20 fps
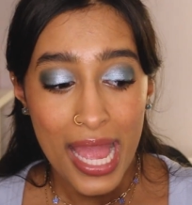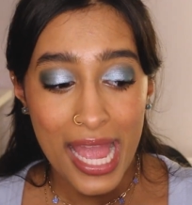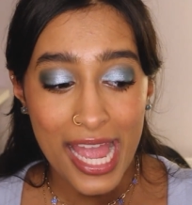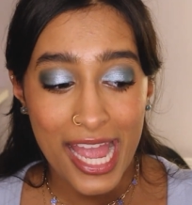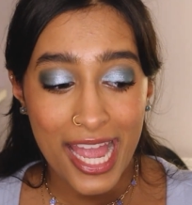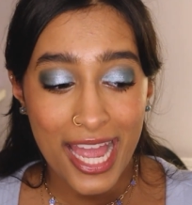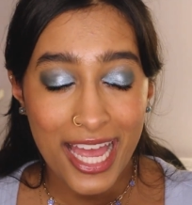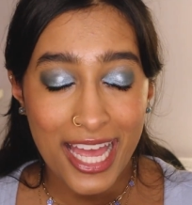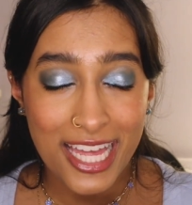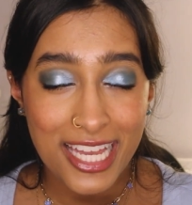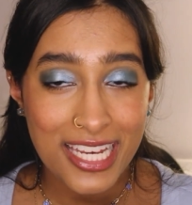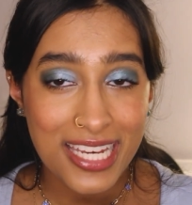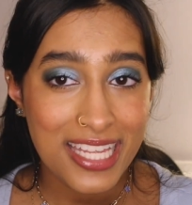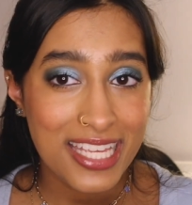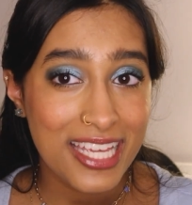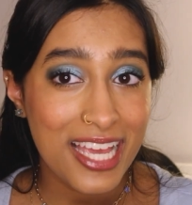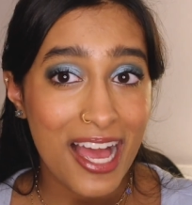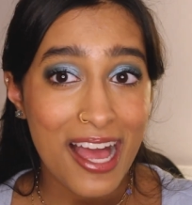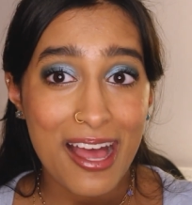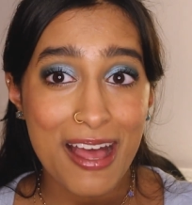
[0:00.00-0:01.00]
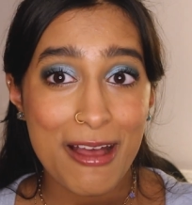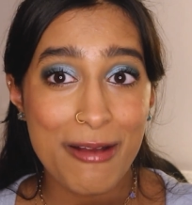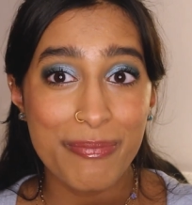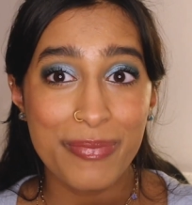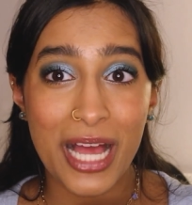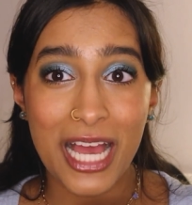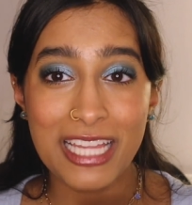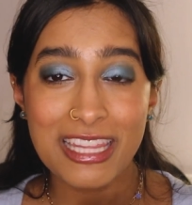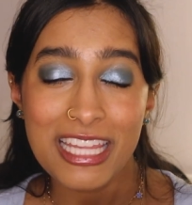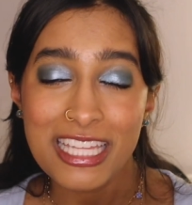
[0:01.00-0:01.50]
And yeah,
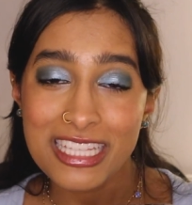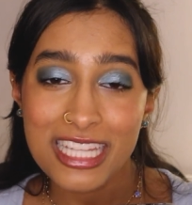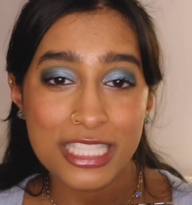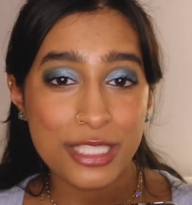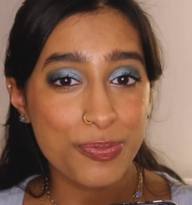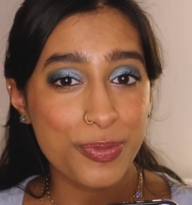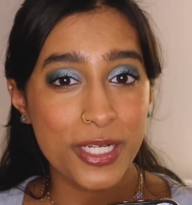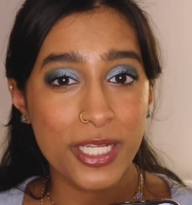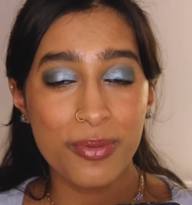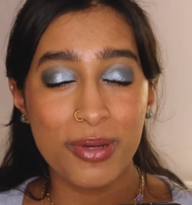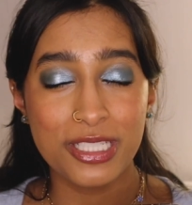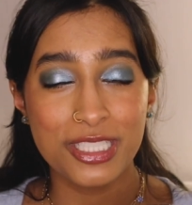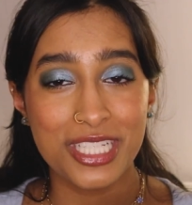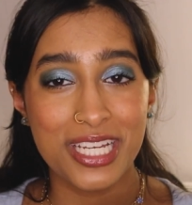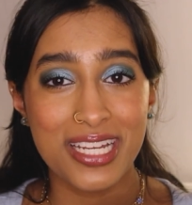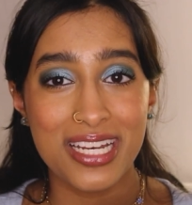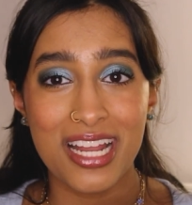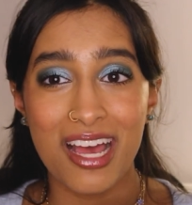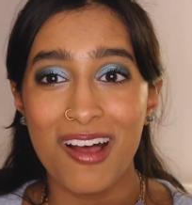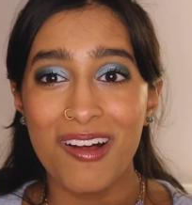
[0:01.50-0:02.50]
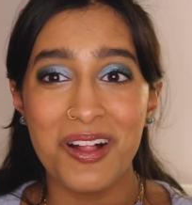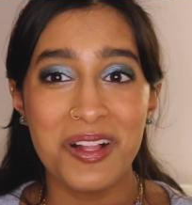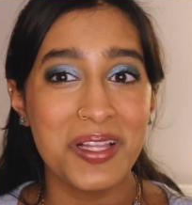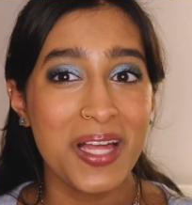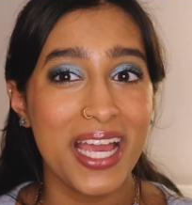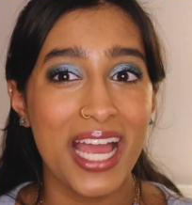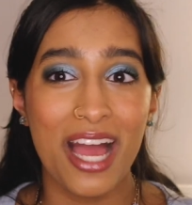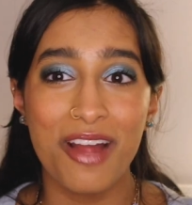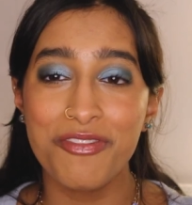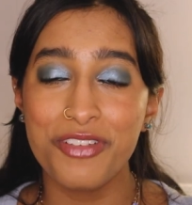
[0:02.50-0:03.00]
I think that's pretty much it. All
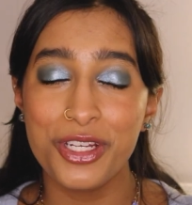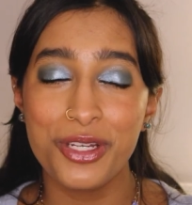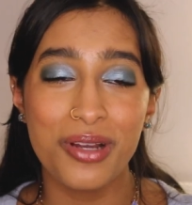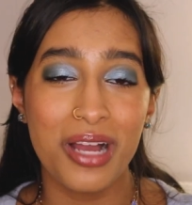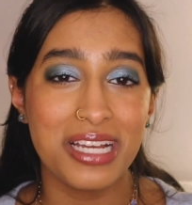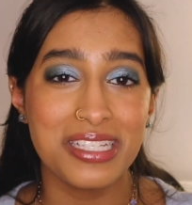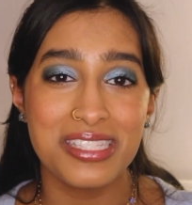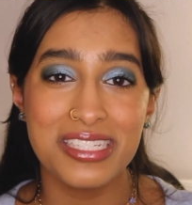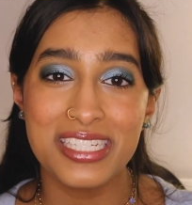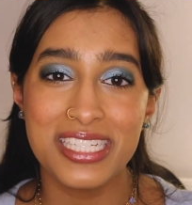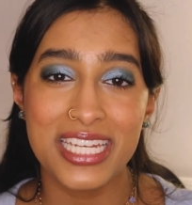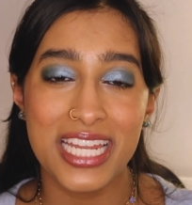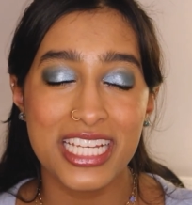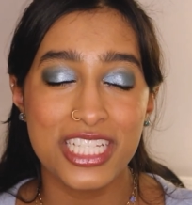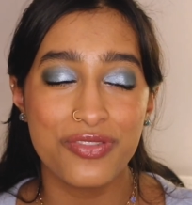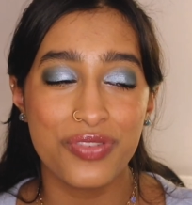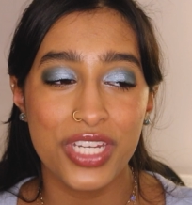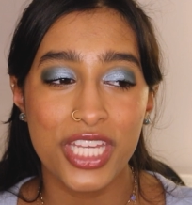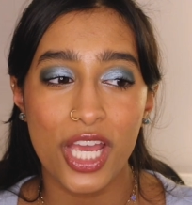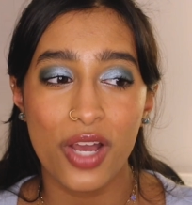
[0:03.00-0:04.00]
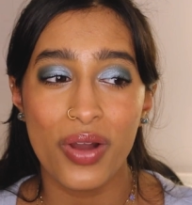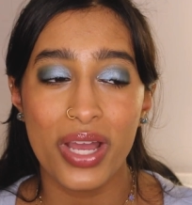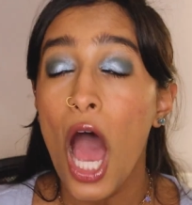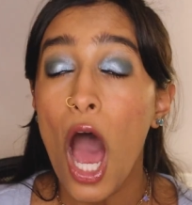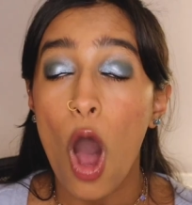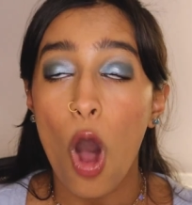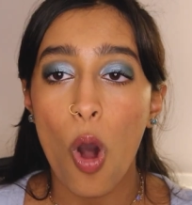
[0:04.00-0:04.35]
I have for you guys in today's video.